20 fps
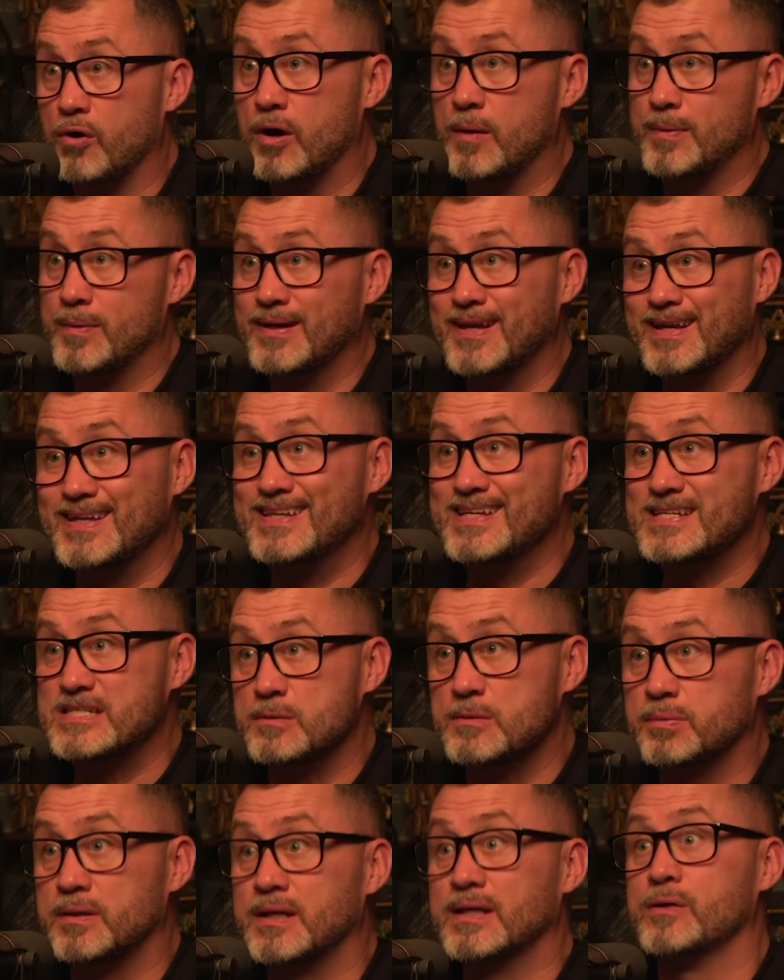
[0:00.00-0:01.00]
up in a
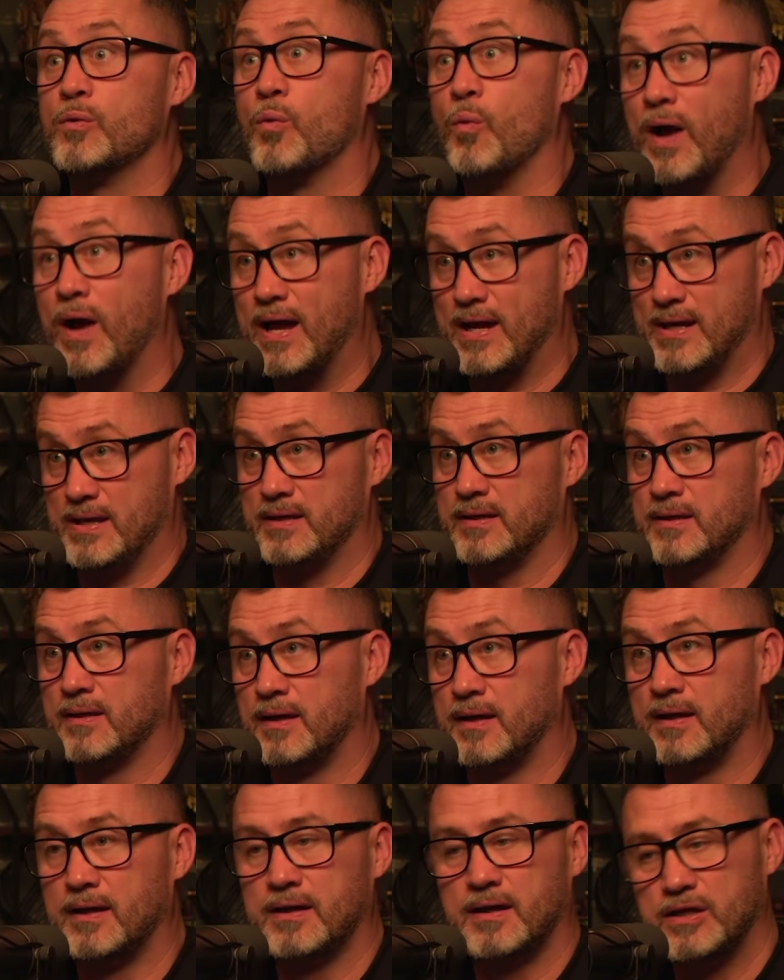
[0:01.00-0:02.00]
disciplined way.
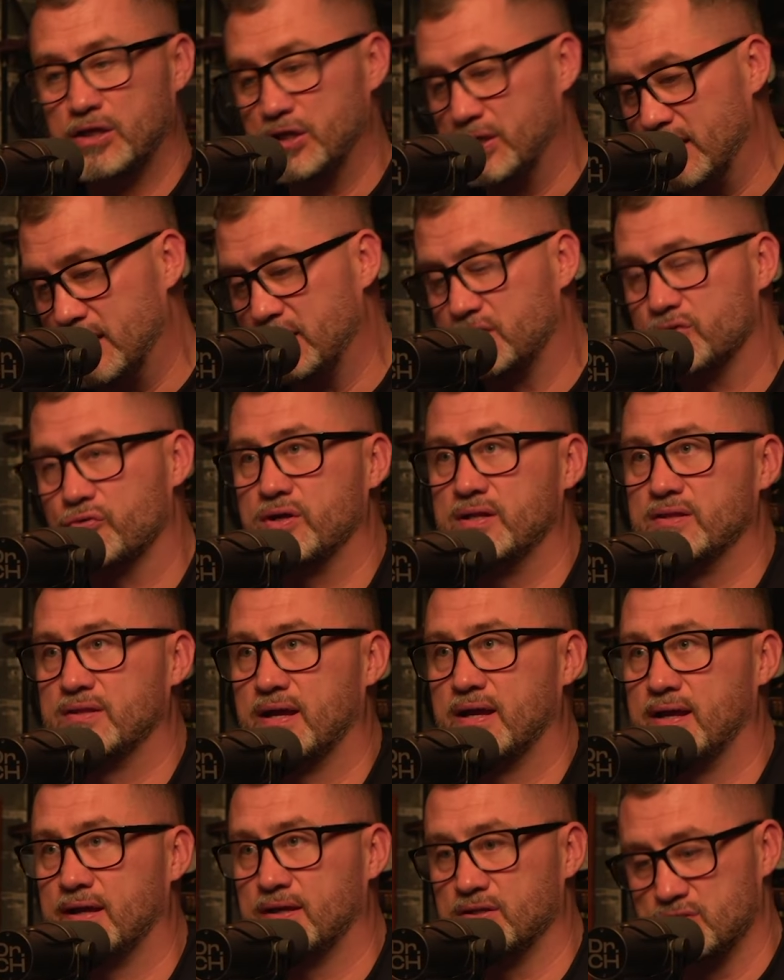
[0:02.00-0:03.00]
You need three
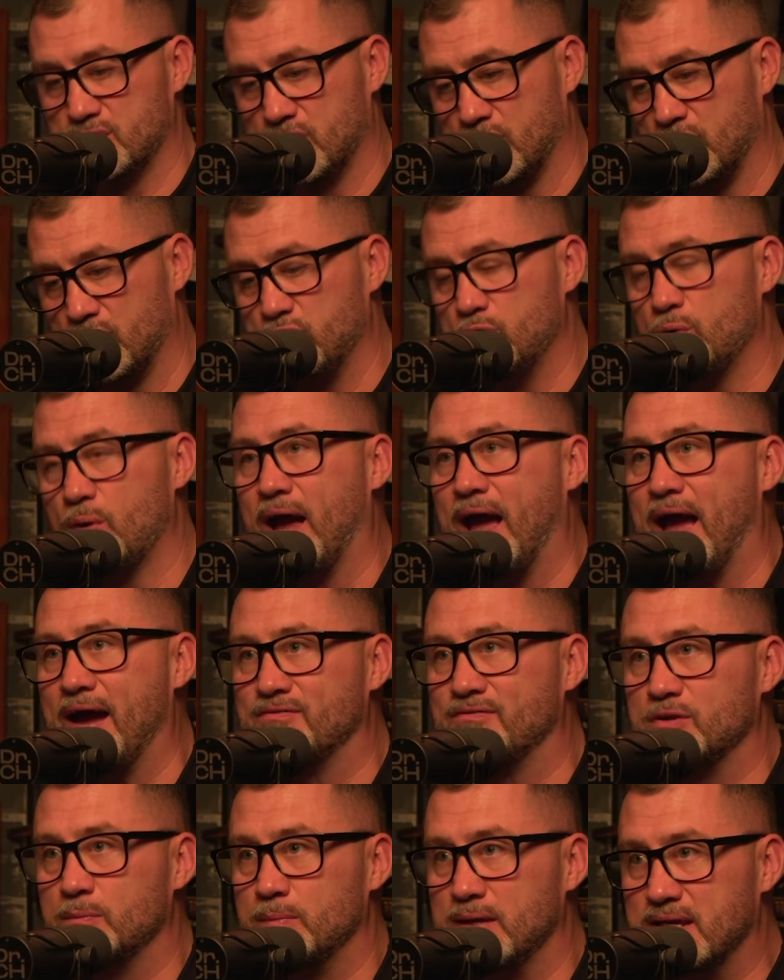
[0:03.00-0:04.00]
things. You
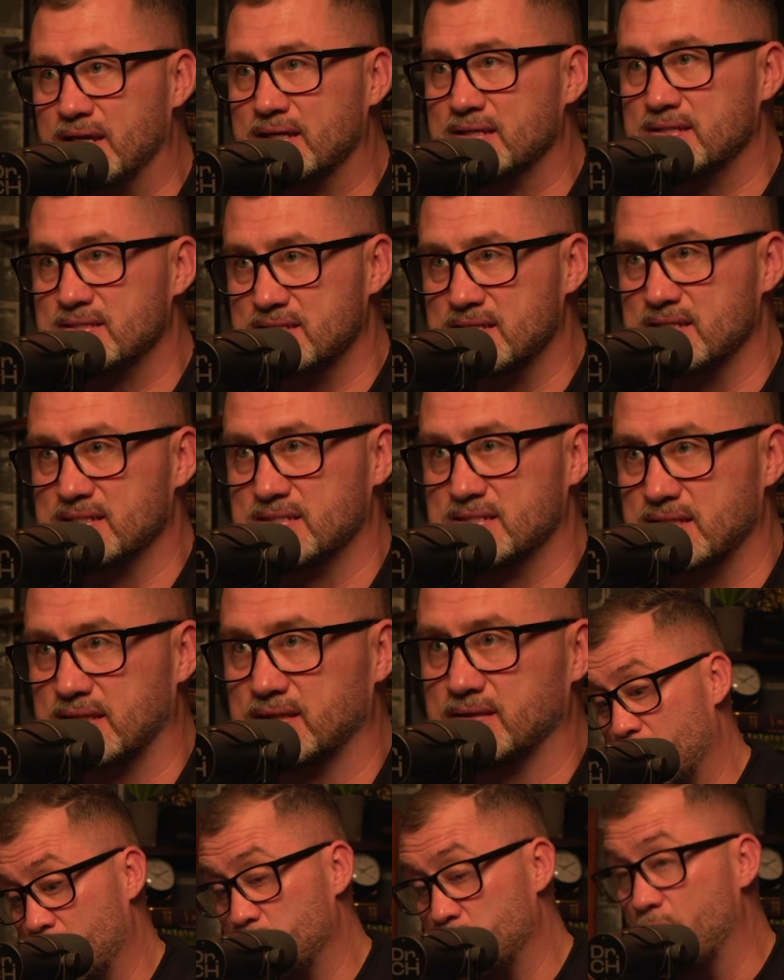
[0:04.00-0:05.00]
have to be consistent.
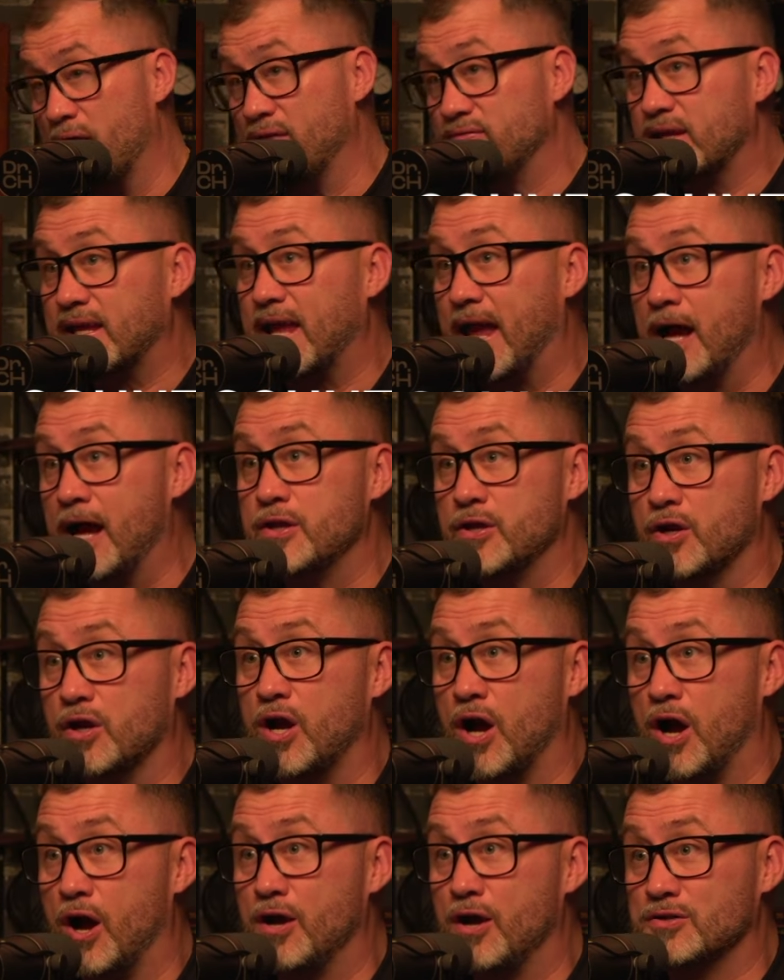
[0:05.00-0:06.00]
You have to count your
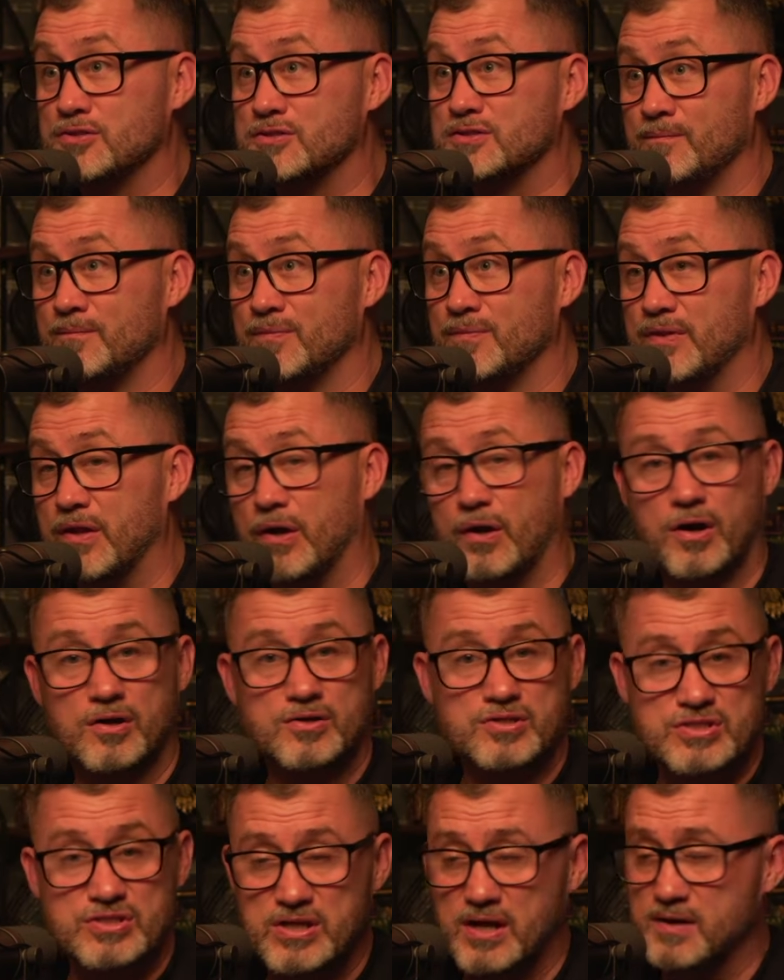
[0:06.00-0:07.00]
cost. There are
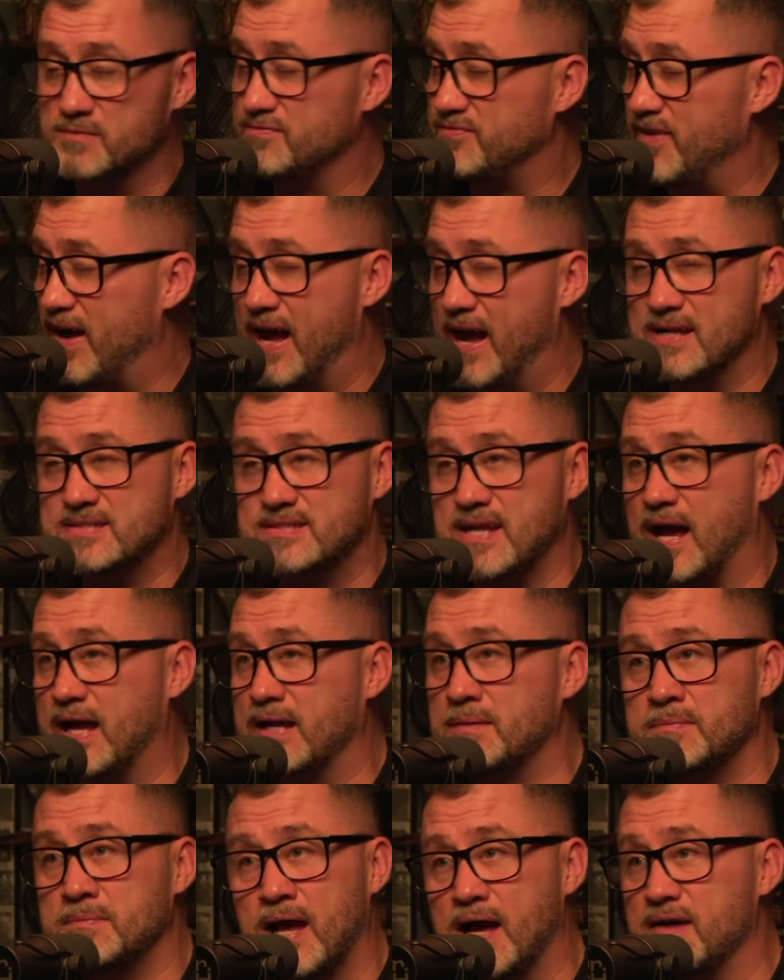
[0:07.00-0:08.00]
some fights I
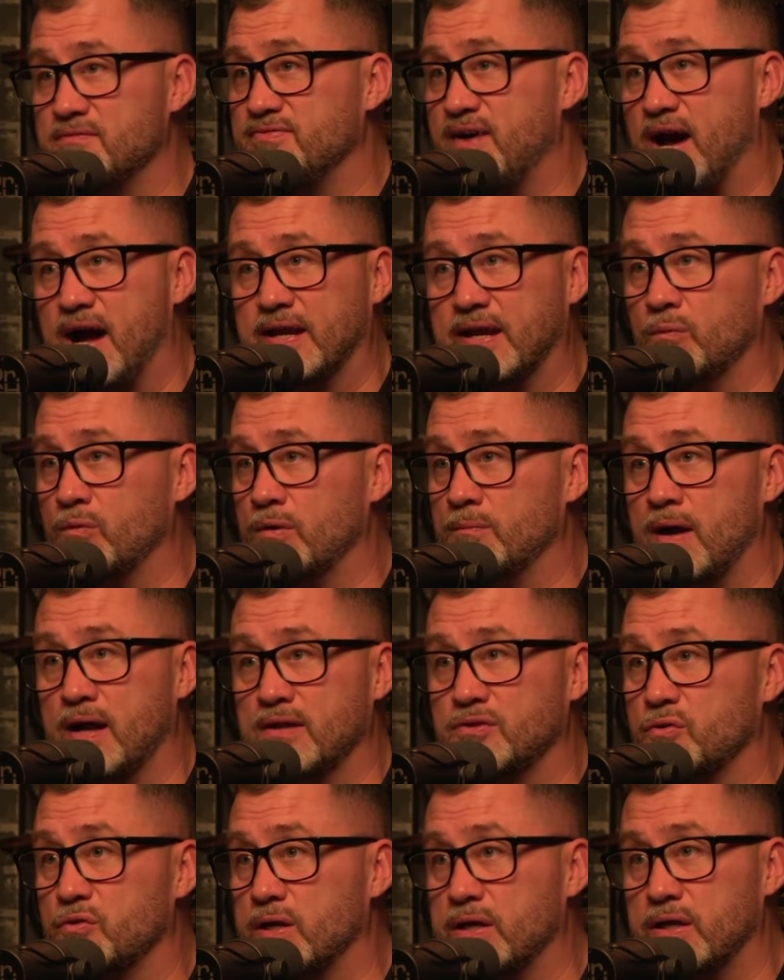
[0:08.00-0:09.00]
am not fighting with my
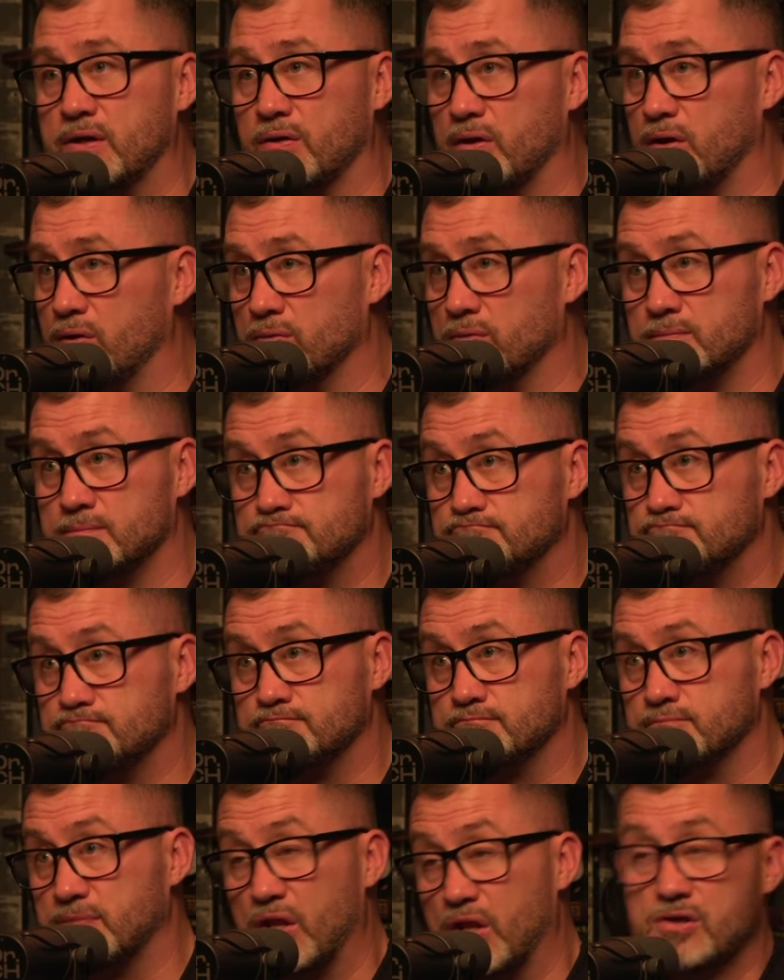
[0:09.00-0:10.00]
three-year-old.
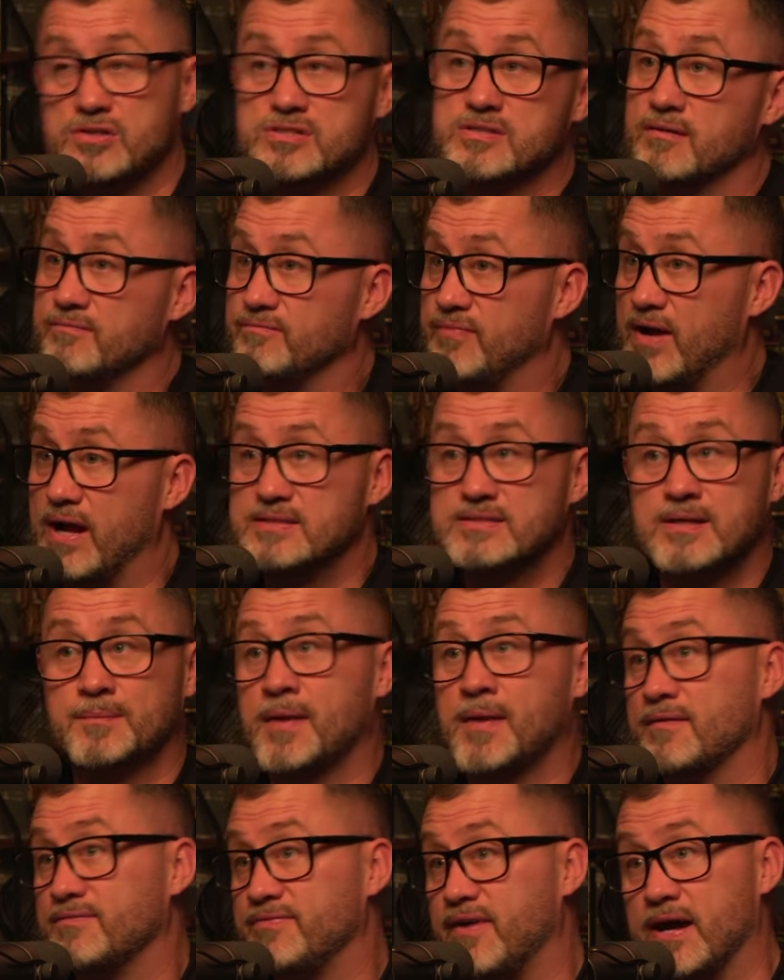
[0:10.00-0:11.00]
There are some fights I'm
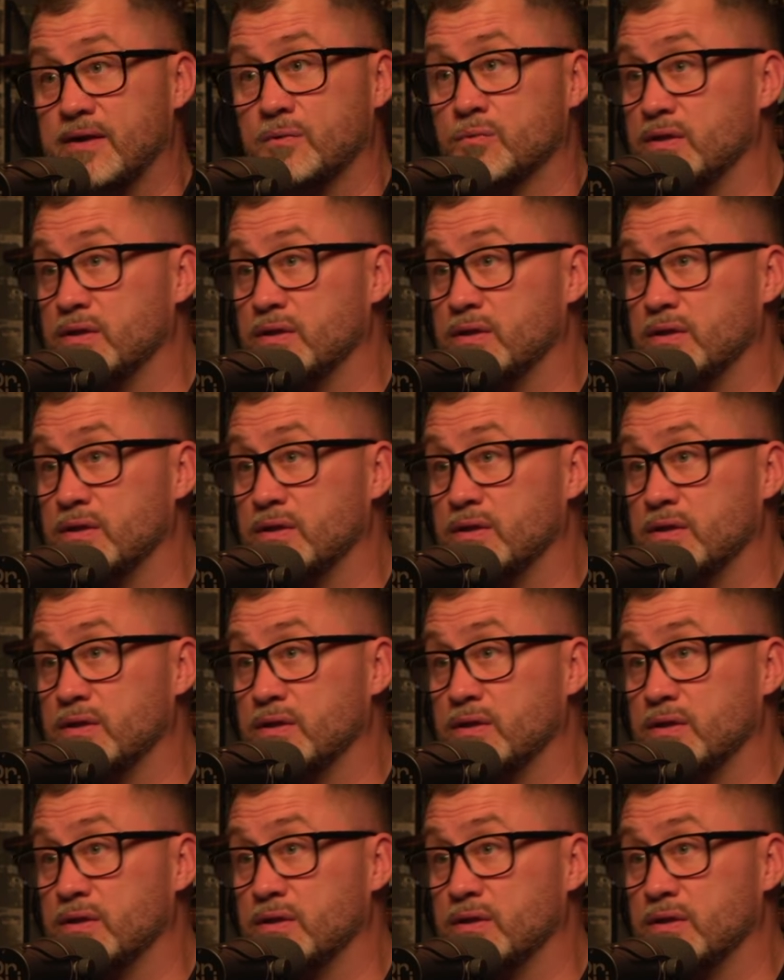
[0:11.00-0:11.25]
not fighting with